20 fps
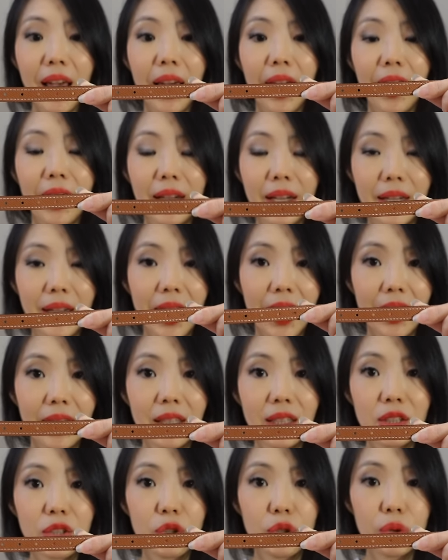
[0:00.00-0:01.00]
and I
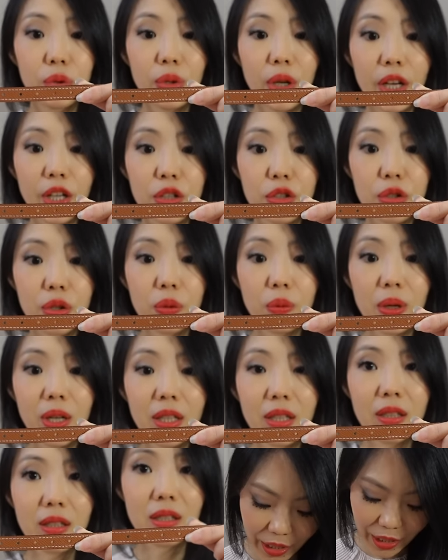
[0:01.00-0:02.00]
added two extra ones.